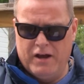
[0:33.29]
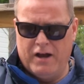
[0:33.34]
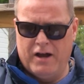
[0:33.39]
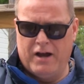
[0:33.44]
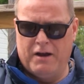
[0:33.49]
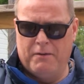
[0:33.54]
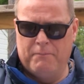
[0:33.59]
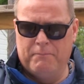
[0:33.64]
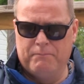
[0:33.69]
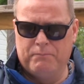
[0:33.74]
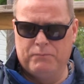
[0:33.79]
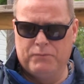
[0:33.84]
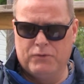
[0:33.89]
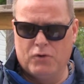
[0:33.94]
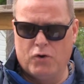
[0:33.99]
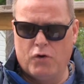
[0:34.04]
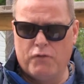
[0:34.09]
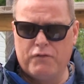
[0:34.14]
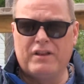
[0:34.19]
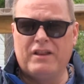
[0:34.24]

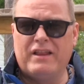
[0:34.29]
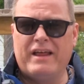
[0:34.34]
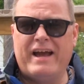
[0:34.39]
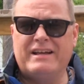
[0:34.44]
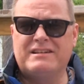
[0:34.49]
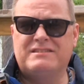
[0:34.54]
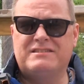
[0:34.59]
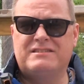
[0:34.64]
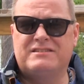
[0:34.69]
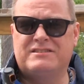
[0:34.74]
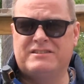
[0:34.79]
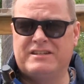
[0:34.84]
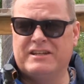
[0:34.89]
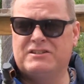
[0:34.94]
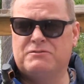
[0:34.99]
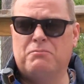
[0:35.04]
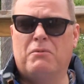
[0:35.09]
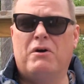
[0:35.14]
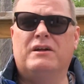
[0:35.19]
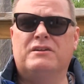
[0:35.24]
over the last
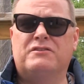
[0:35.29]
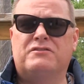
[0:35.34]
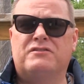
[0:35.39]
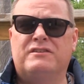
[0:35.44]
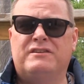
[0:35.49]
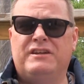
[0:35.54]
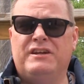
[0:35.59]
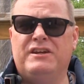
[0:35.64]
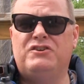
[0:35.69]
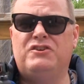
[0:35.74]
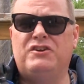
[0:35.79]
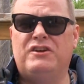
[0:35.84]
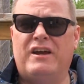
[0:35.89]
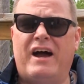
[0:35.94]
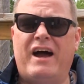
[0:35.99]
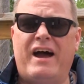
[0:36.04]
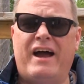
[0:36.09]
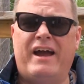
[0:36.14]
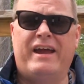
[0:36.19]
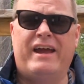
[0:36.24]
6 months, DJI
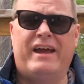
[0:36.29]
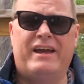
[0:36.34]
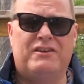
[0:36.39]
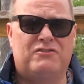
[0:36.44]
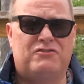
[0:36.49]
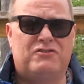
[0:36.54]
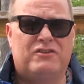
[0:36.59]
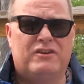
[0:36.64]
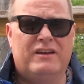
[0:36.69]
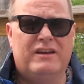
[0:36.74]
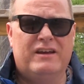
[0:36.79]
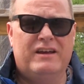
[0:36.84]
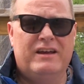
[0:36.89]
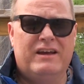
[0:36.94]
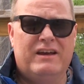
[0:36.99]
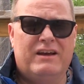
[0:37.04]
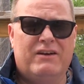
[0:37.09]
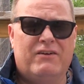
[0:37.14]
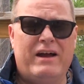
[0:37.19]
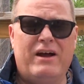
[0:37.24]
has,
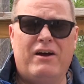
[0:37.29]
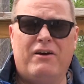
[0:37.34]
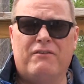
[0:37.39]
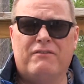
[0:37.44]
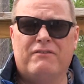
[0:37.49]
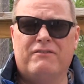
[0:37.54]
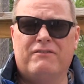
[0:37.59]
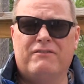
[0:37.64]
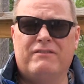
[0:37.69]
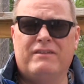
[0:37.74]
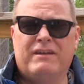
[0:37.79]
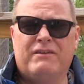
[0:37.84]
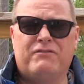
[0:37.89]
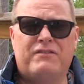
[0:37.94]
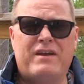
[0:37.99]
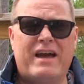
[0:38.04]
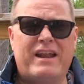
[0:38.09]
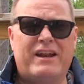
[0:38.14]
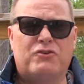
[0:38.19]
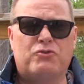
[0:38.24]
well,
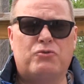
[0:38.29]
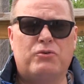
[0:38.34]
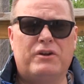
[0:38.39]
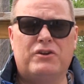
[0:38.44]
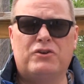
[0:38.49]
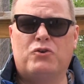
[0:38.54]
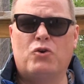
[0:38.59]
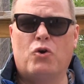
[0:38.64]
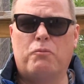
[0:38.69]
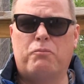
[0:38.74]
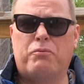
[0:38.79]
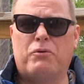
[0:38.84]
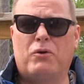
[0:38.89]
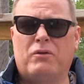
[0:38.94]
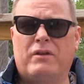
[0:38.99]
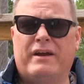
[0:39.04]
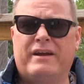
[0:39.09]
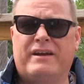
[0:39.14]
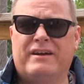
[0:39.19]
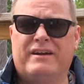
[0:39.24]
they've kind of treated
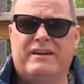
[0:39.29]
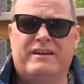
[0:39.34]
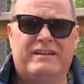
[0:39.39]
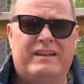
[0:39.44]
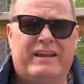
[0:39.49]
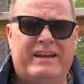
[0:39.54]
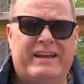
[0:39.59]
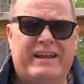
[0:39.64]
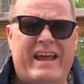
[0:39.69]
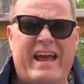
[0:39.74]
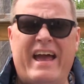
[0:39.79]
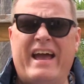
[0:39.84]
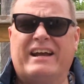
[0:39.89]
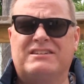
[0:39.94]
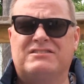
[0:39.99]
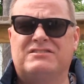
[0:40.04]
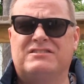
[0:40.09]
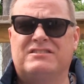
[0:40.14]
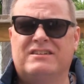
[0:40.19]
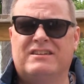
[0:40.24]
GoPro like an
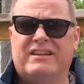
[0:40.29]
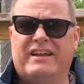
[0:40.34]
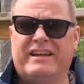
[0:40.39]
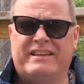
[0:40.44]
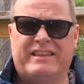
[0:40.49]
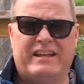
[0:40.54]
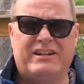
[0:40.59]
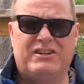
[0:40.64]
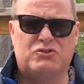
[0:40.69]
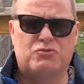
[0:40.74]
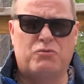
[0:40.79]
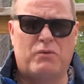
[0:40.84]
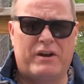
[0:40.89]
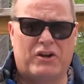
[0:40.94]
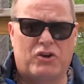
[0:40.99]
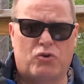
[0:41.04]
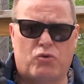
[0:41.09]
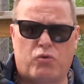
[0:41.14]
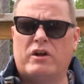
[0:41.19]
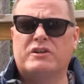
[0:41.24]
ex, like they just
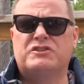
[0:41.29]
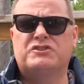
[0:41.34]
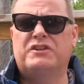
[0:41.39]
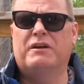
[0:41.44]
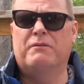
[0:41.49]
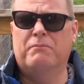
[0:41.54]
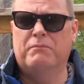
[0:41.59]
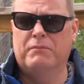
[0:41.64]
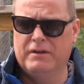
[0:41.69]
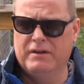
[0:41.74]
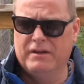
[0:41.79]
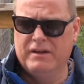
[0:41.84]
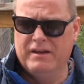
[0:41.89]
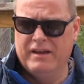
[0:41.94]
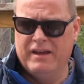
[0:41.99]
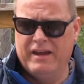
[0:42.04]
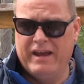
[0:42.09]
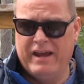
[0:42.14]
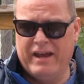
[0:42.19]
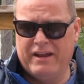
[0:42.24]
want to crush them.
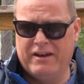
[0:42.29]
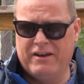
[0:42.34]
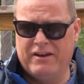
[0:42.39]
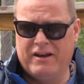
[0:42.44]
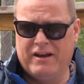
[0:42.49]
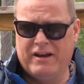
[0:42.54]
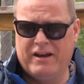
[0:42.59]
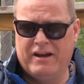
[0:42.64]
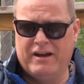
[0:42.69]
And